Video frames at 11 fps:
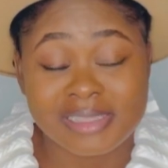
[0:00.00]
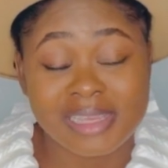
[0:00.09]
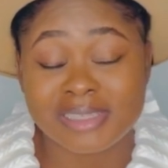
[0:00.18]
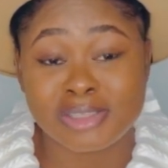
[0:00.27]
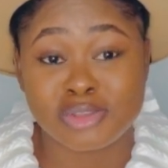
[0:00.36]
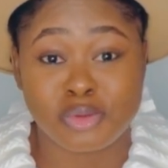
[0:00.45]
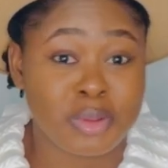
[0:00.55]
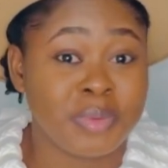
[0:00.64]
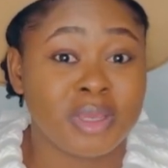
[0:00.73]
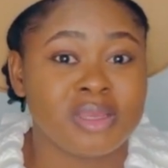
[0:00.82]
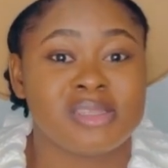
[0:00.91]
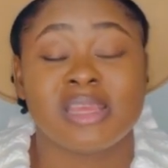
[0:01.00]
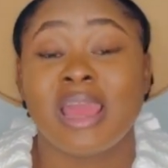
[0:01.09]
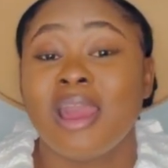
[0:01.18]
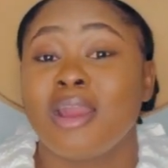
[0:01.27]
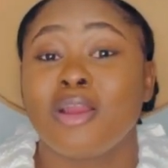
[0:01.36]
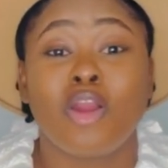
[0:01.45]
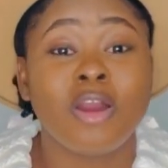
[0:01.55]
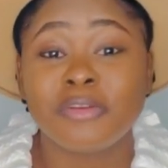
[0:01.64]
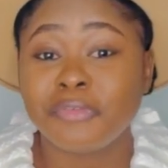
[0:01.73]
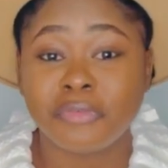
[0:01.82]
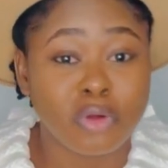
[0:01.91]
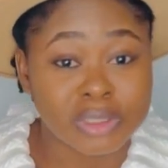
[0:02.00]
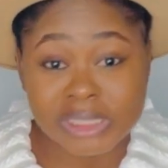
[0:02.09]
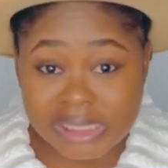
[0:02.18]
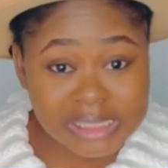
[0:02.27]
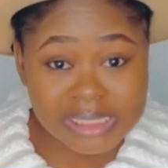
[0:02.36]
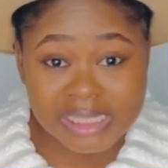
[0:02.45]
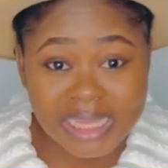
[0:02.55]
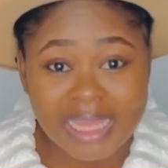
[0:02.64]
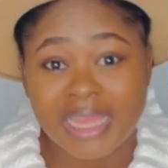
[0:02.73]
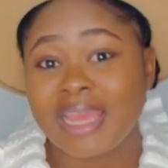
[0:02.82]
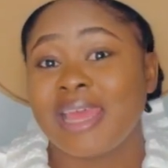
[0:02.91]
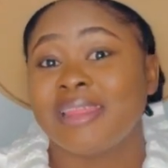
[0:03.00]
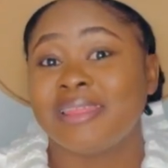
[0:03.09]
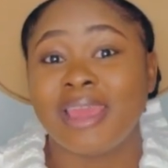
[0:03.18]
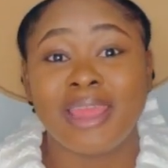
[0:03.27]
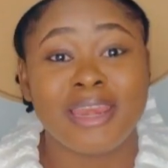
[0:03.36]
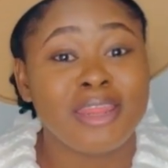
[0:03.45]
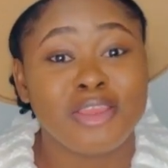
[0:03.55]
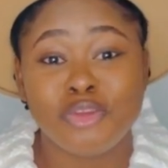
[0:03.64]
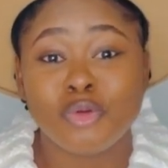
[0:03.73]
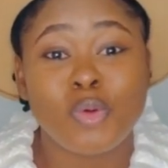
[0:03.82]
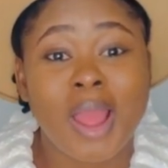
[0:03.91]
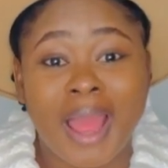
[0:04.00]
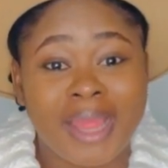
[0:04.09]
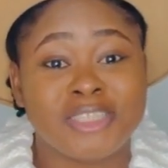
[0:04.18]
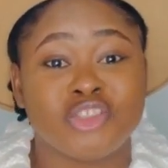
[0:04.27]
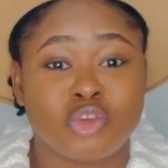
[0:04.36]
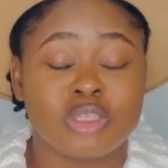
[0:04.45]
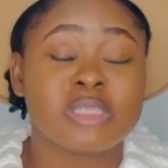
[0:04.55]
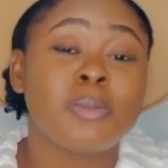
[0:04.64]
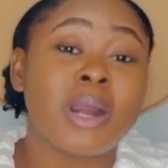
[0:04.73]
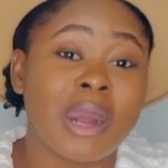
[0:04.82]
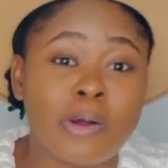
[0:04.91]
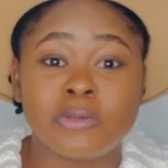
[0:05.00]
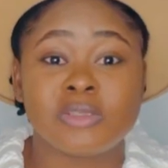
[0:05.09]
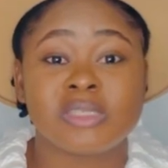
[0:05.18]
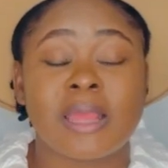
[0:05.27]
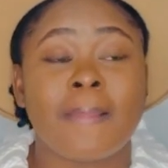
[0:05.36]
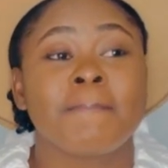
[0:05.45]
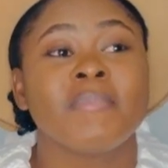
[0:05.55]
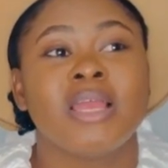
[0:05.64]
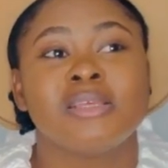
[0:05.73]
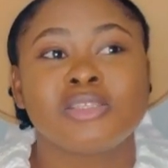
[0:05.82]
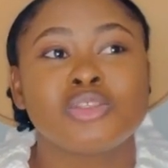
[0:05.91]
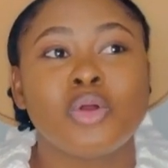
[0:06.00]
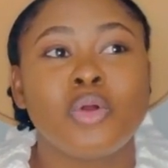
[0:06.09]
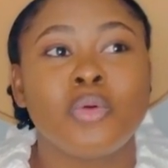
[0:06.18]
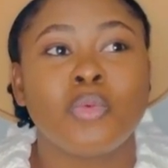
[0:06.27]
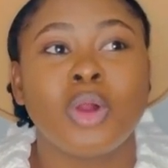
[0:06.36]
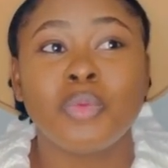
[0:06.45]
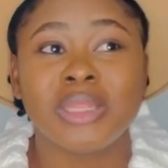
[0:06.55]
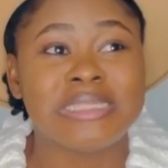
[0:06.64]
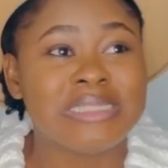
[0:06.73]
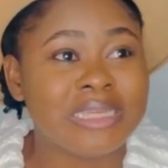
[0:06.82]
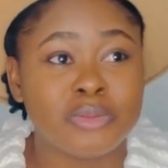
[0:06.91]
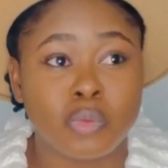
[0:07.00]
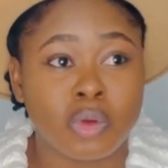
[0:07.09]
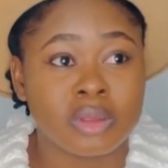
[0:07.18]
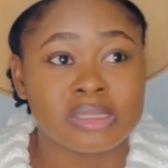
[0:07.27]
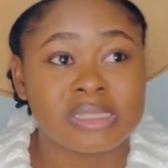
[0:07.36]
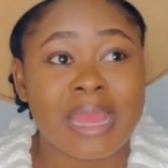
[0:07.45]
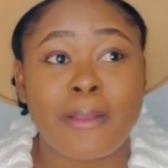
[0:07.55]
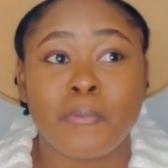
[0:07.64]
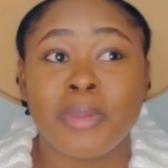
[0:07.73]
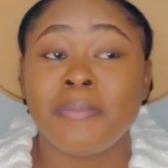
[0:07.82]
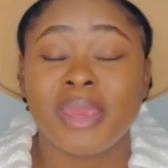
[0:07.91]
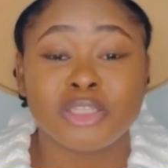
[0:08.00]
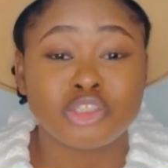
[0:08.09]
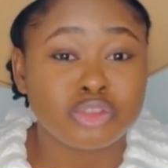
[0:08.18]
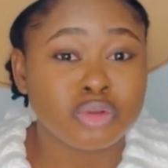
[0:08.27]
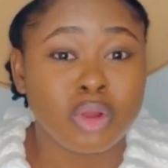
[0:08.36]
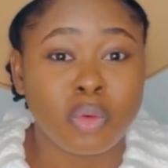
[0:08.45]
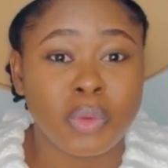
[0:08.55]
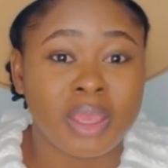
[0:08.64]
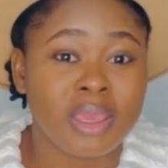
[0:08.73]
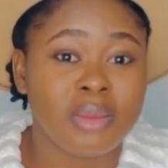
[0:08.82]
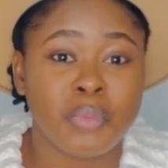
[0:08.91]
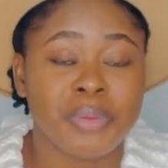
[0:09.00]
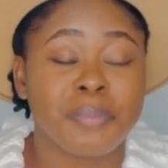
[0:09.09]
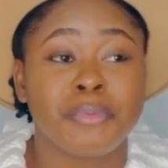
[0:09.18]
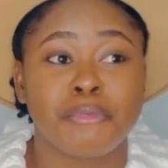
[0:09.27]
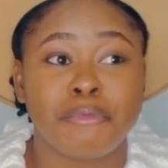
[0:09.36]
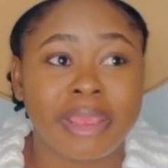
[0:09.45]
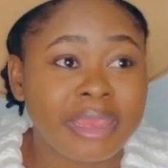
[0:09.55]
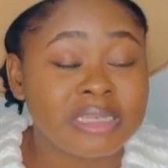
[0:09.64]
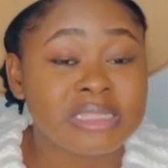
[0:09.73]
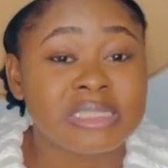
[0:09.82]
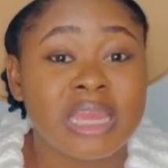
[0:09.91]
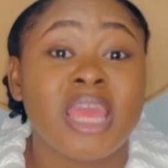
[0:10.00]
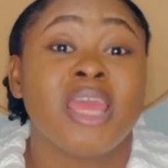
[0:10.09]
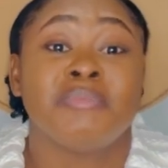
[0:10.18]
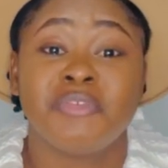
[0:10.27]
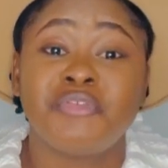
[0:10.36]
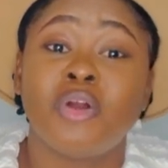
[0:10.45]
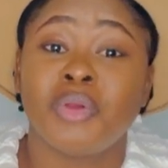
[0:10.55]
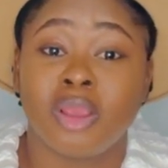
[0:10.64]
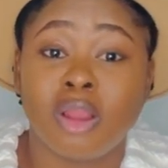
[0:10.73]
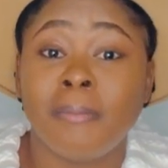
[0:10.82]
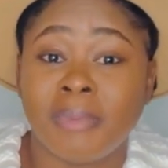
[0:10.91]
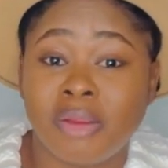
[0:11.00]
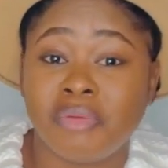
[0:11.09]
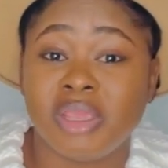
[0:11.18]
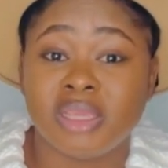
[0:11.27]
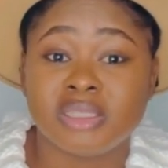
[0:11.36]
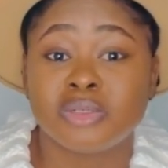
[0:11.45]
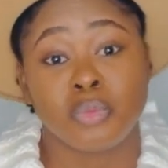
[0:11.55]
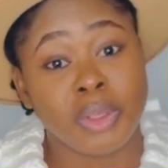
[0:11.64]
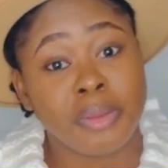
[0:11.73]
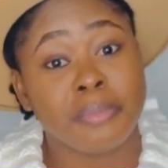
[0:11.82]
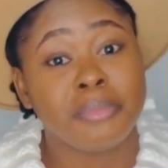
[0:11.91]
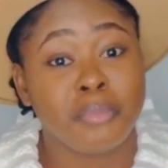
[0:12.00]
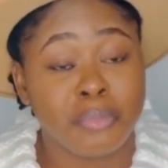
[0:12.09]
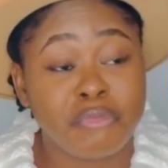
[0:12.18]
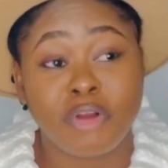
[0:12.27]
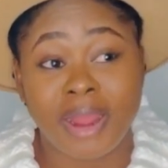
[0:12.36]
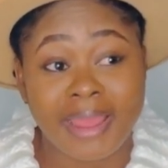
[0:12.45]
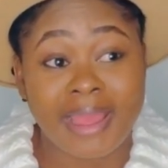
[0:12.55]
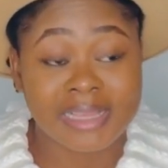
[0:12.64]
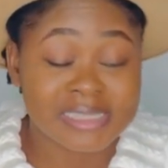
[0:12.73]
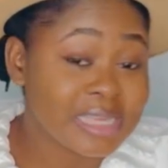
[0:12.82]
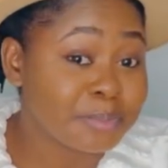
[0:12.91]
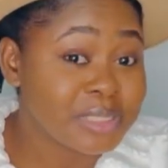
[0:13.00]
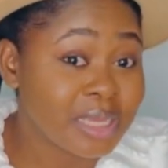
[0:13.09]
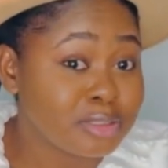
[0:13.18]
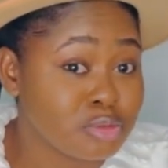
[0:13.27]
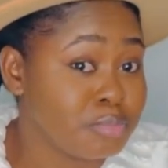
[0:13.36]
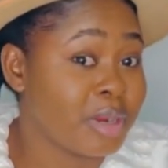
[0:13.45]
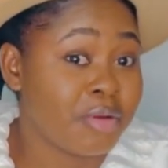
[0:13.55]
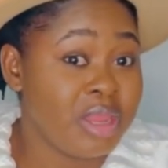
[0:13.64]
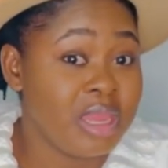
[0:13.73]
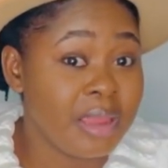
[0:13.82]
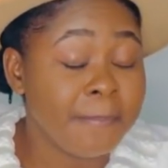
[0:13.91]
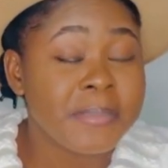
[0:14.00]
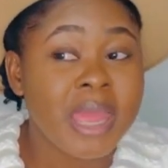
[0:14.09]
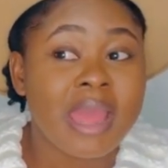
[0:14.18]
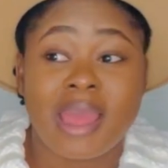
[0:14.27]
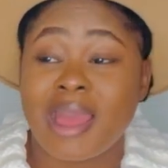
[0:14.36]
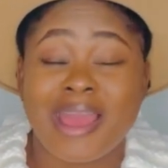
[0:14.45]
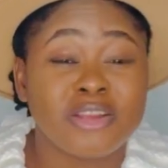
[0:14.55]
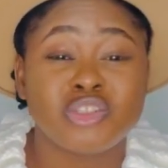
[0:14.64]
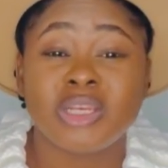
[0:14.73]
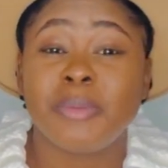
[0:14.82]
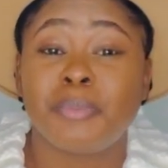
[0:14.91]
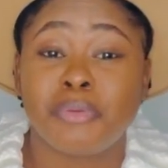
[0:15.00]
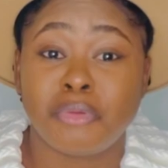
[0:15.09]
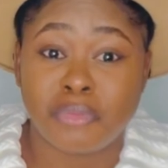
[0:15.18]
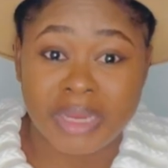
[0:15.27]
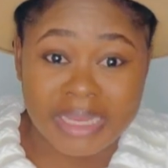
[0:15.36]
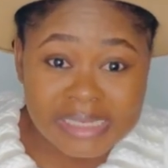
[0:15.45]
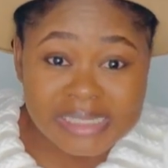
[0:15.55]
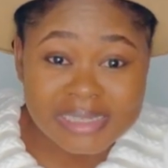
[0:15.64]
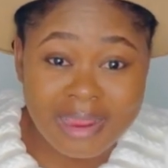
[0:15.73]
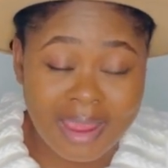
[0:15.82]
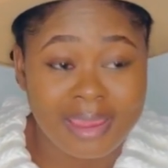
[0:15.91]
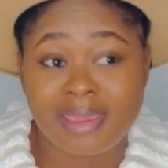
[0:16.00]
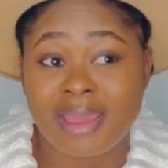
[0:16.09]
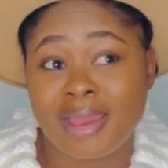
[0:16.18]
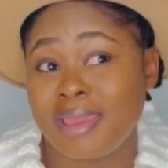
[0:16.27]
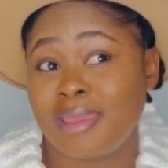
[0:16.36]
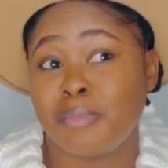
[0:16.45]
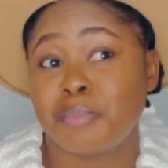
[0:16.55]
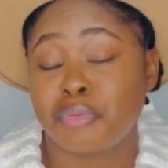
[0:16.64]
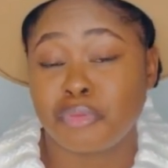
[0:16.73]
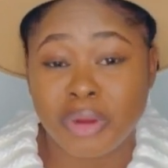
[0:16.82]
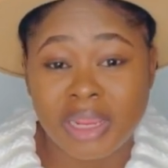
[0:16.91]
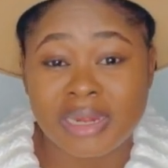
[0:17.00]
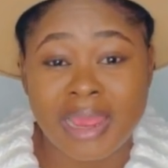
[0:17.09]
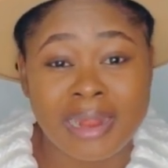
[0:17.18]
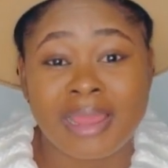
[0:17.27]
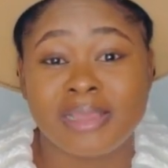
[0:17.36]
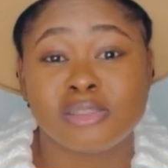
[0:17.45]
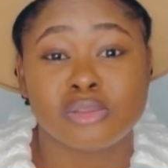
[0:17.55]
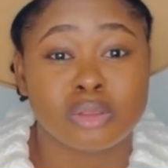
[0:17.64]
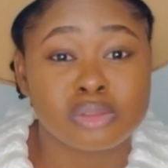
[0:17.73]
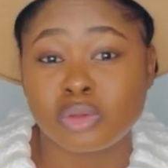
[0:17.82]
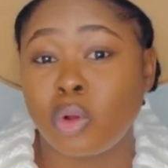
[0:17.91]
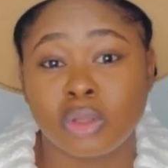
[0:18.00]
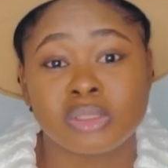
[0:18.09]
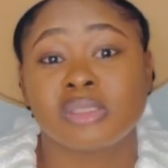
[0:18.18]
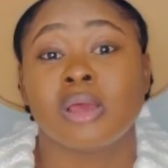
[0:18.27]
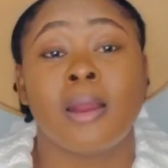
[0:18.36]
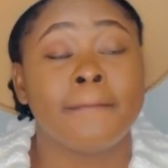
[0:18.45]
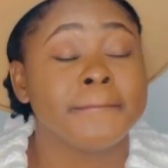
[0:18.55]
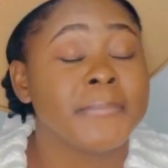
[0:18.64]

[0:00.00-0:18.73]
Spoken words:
takes three, because God first, then you and your spouse. So what we did was we made sure we prayed before we got married. Before I accepted to marry him, I actually prayed. I prayed and I sought God some